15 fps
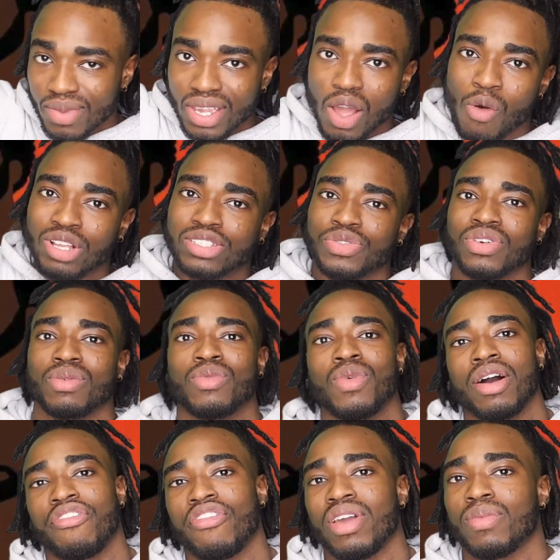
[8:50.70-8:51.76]
I went to her with
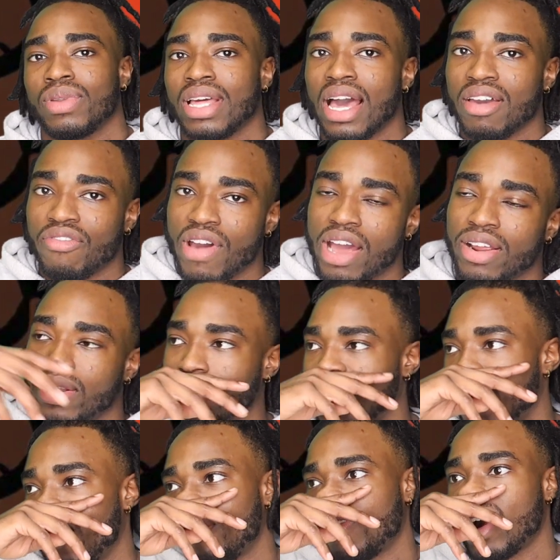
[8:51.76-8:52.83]
my family. I invited
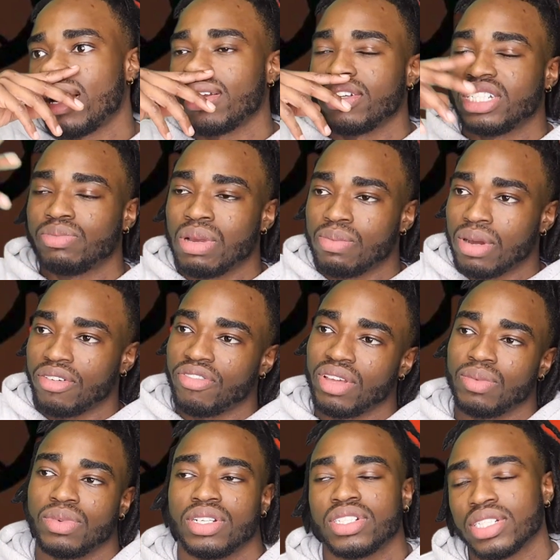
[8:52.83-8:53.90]
her. She met my
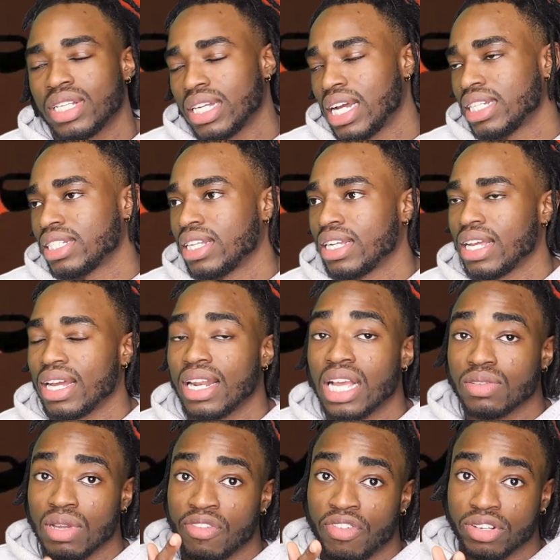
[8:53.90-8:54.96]
family and shit like that.
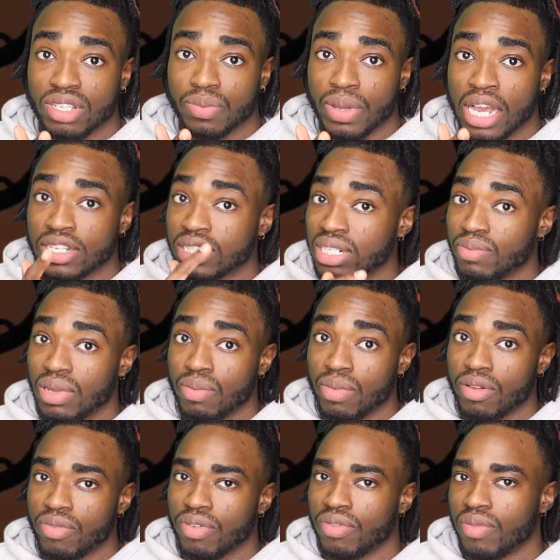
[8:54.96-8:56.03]
That's why I fucked up. I shouldn't have
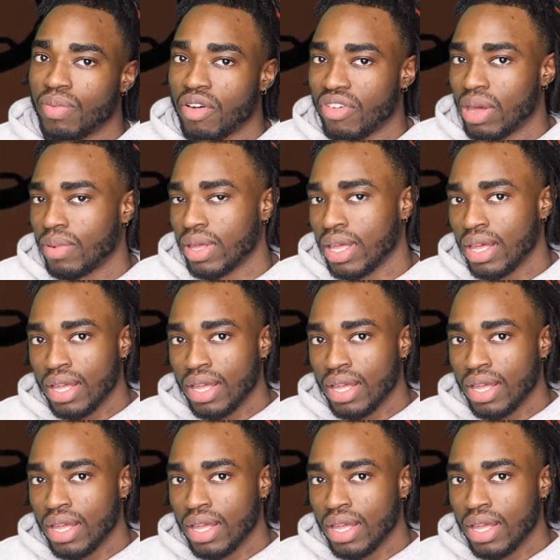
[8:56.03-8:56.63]
met my family.